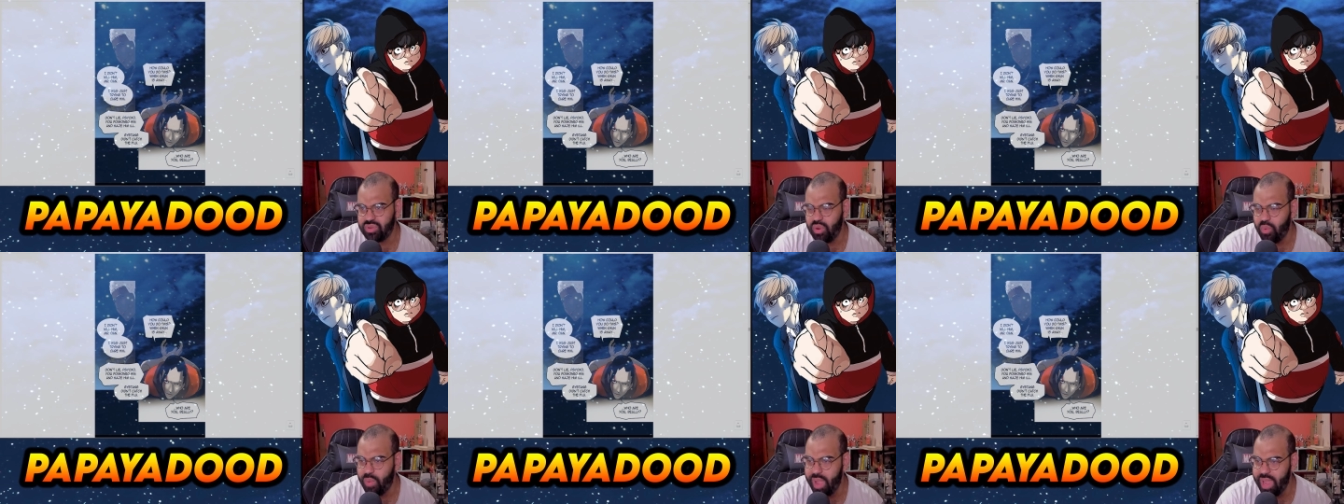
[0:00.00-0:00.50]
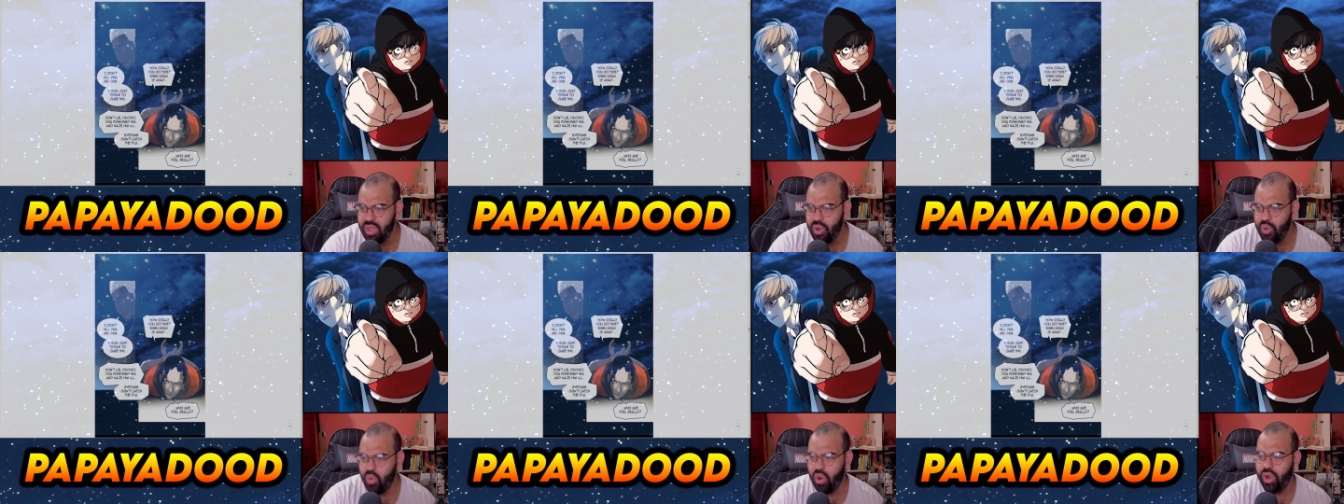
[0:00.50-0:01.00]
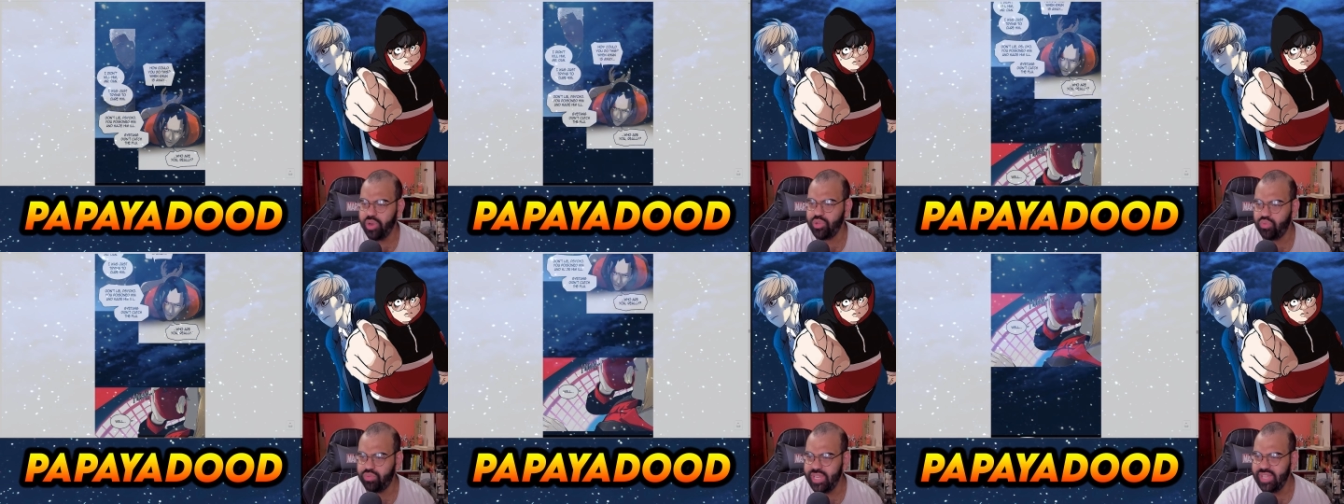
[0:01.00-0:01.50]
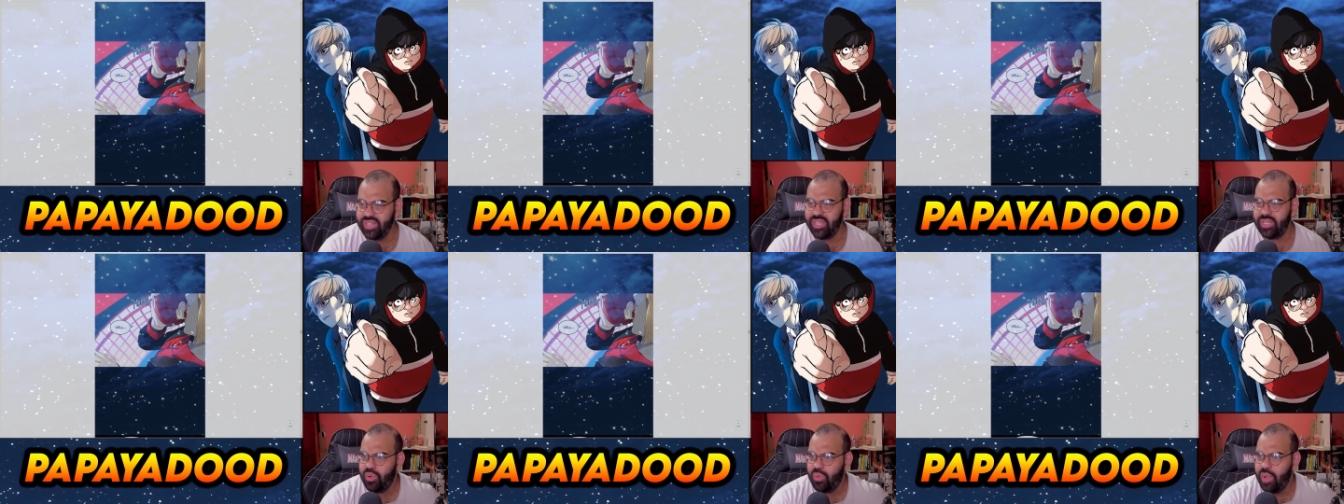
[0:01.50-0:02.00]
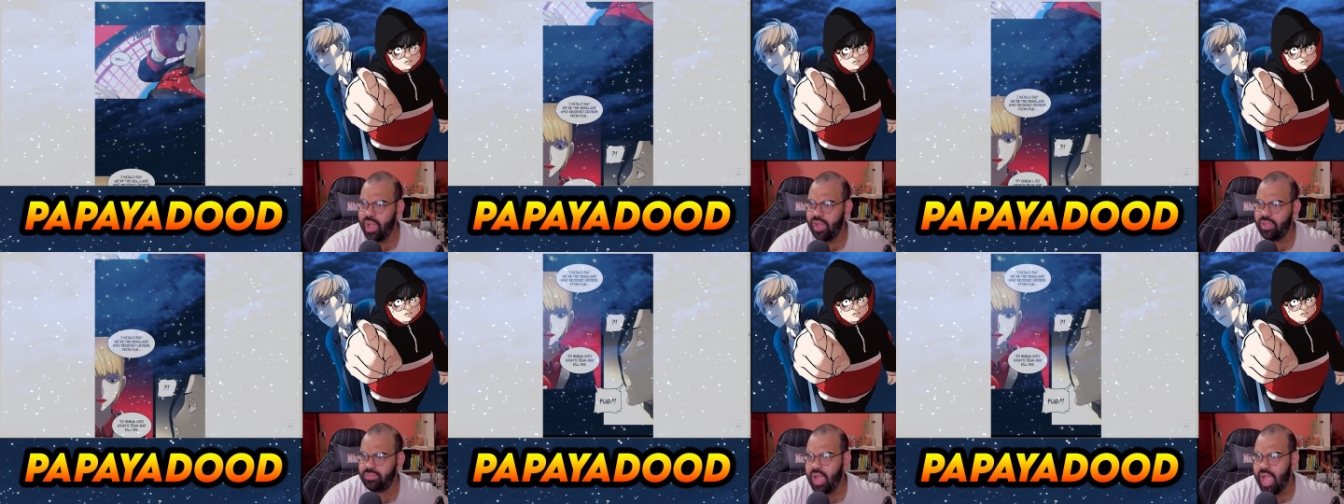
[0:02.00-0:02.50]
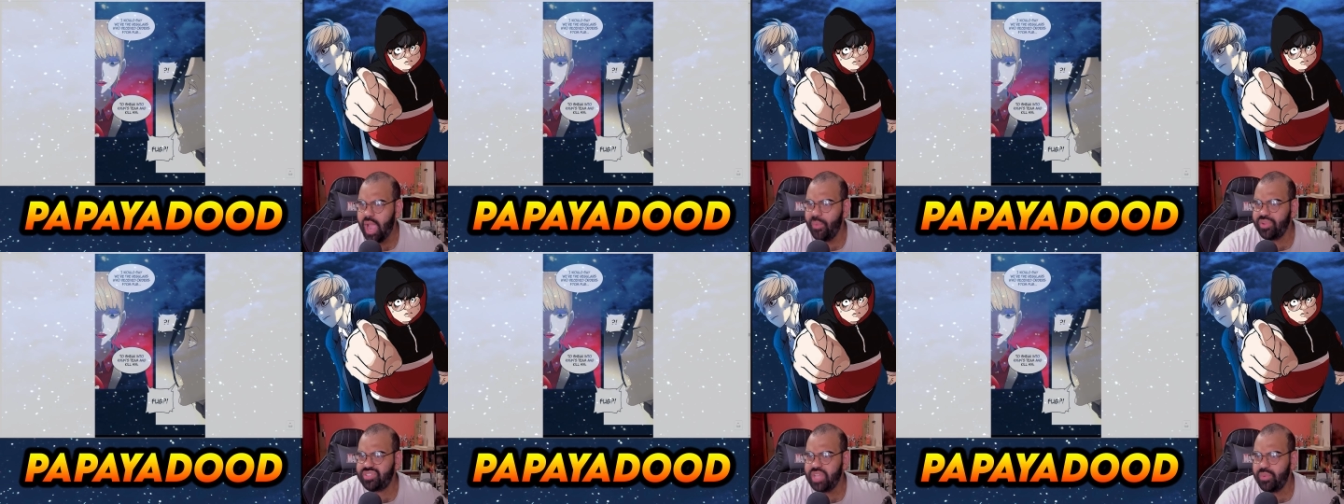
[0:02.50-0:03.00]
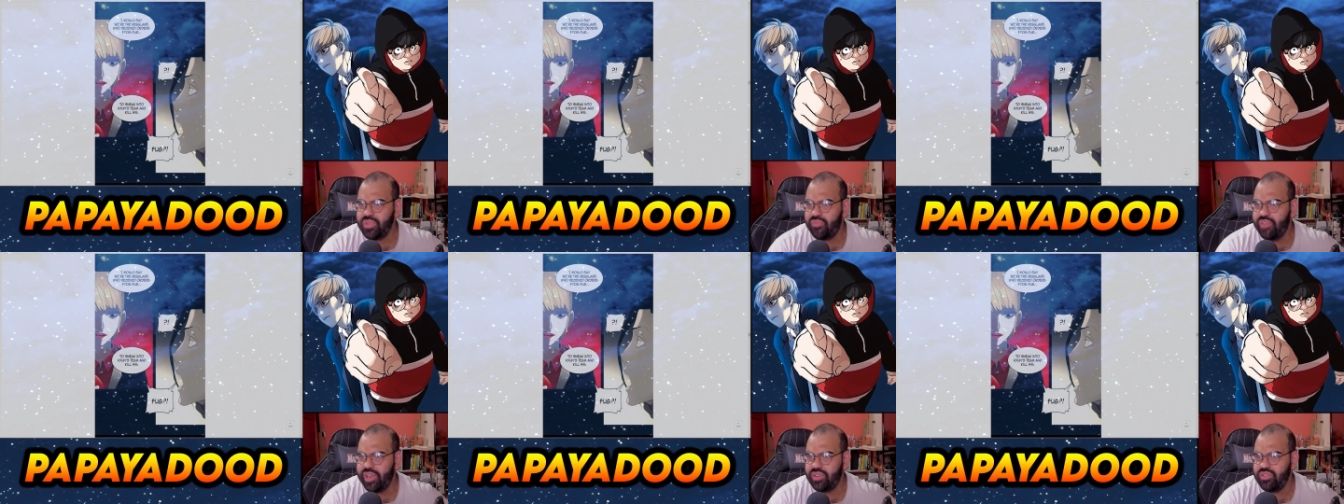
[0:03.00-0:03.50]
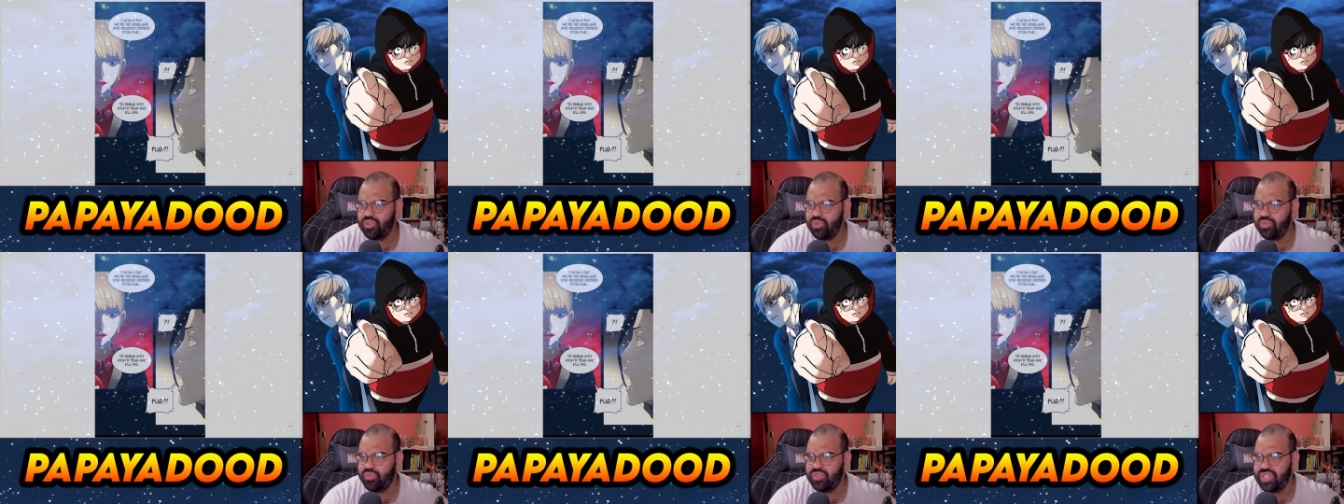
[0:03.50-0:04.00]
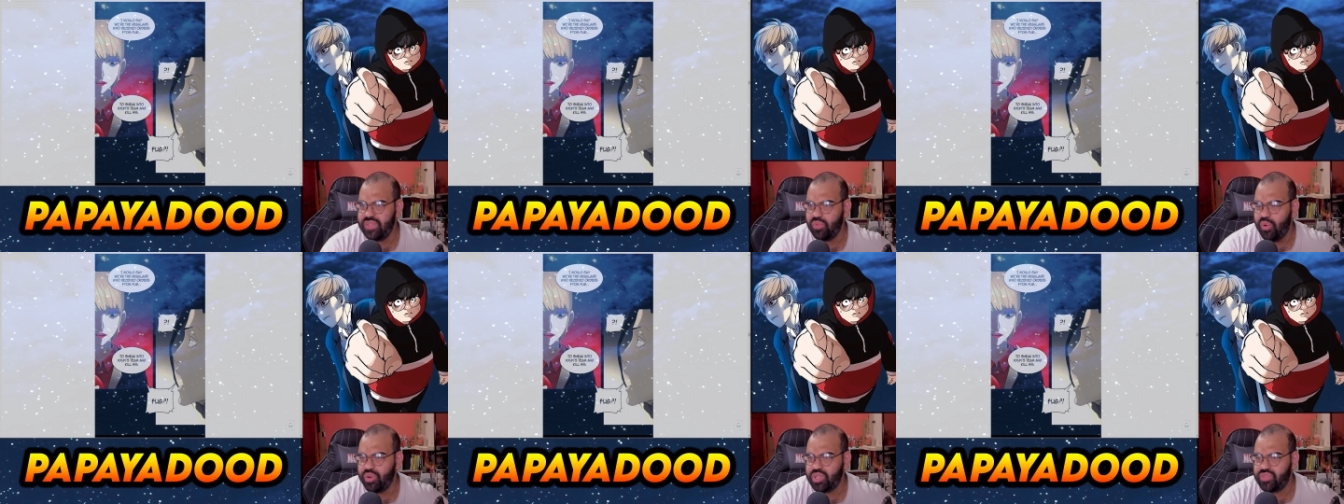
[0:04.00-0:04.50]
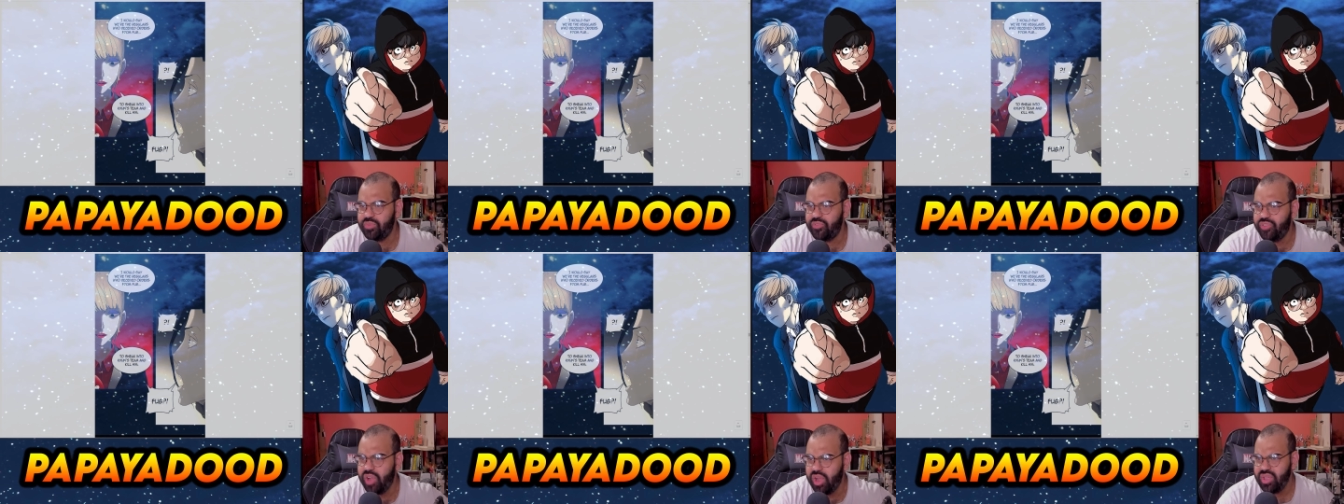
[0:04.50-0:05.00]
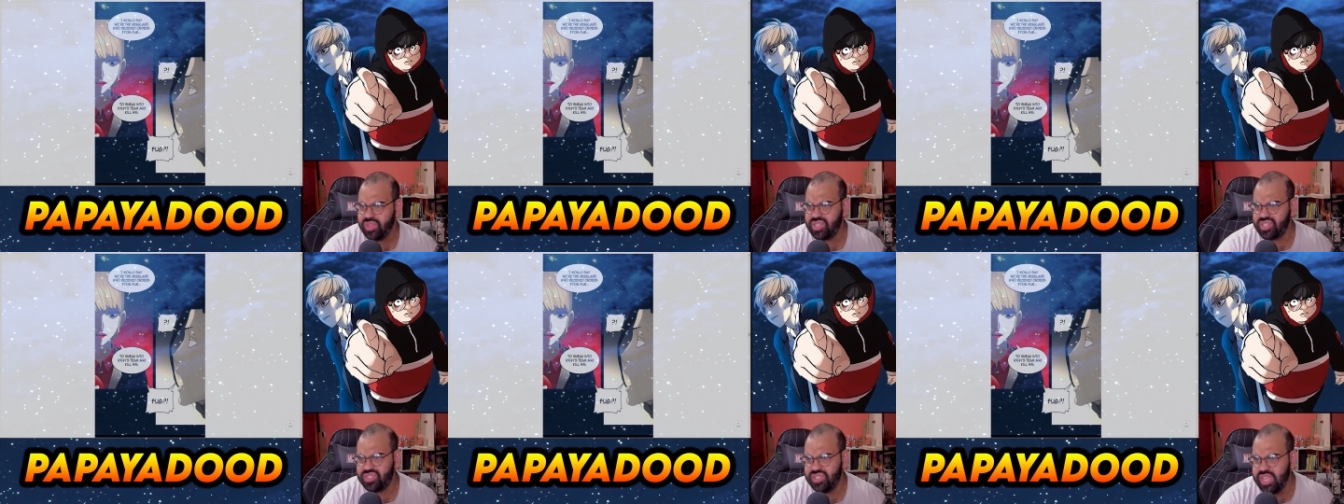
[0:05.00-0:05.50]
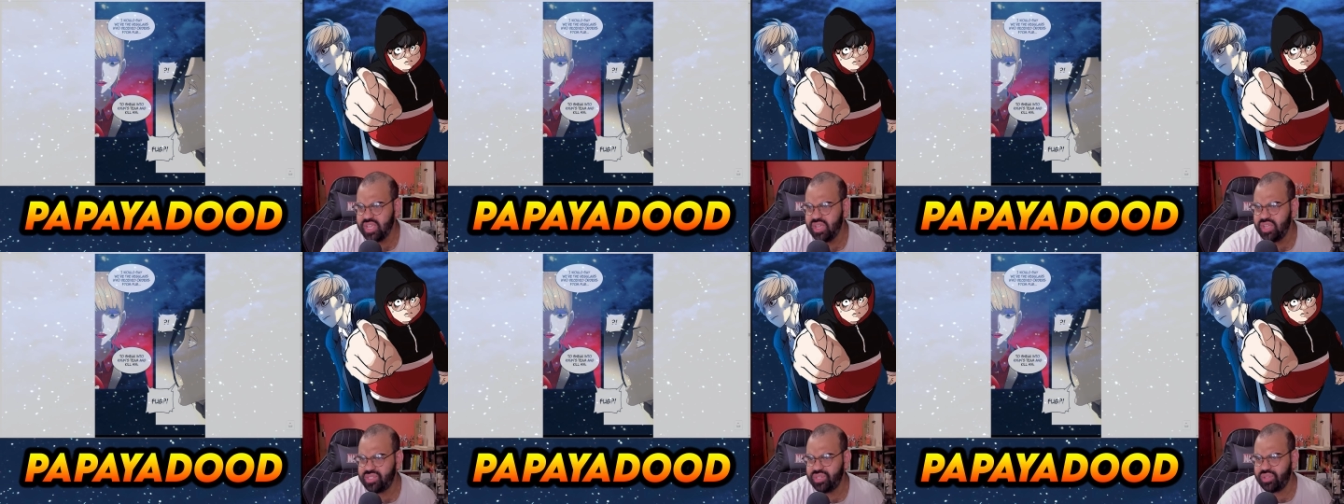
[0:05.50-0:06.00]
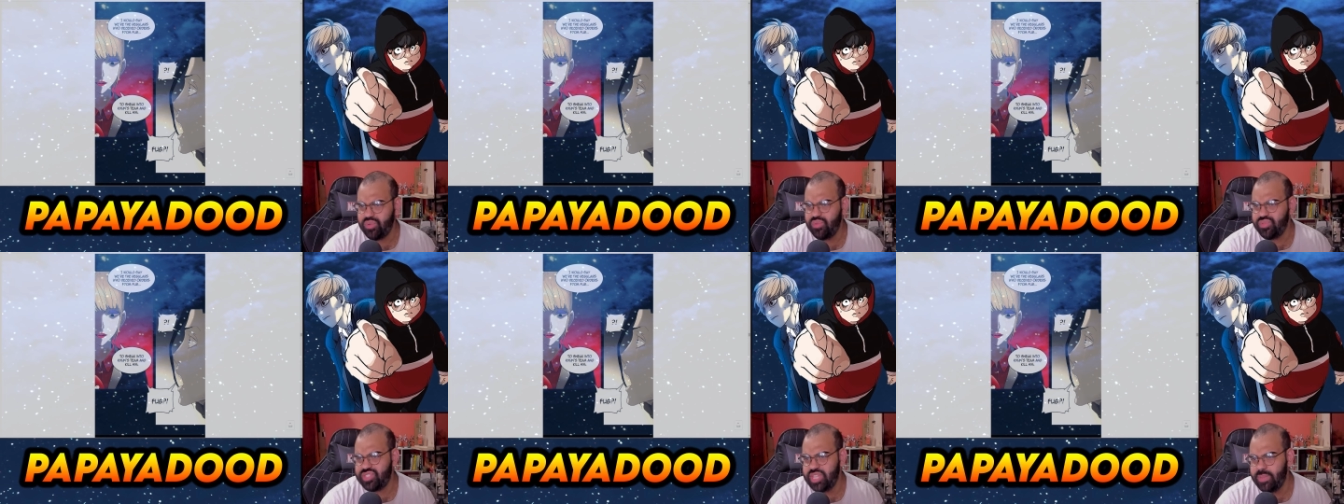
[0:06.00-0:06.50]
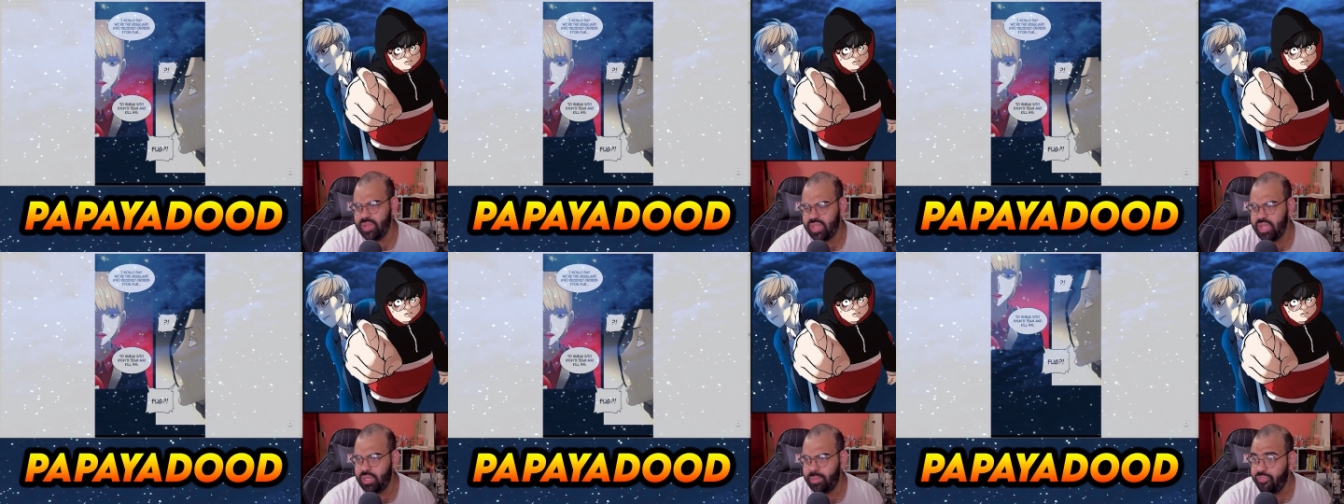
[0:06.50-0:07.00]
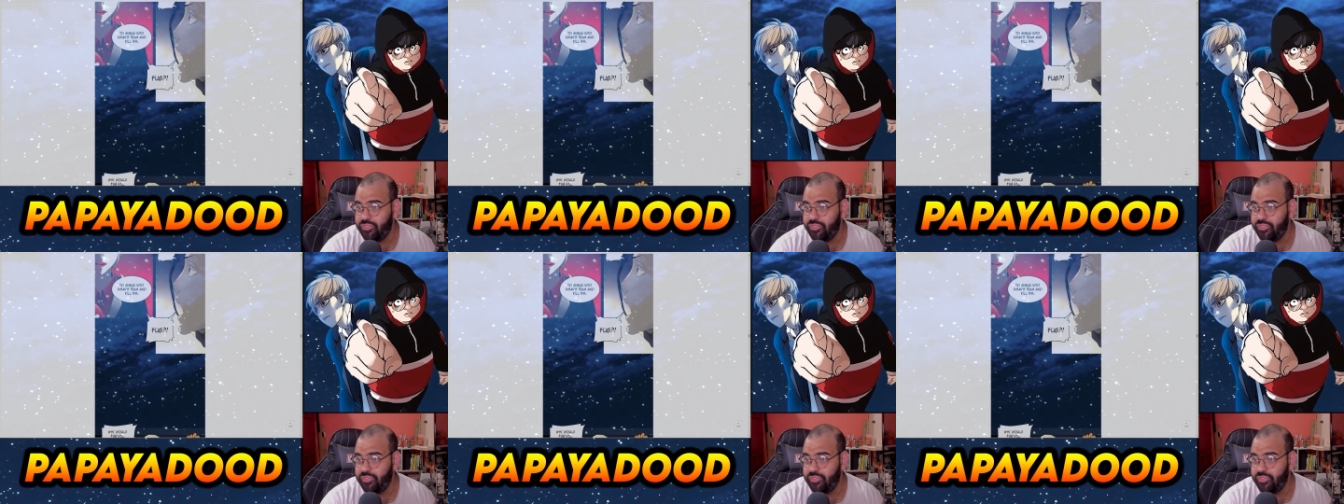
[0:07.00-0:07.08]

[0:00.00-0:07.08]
away? Who are you really? Well, I would say we're the regulars who received orders from Fug to sneak into Khun's team and kill him.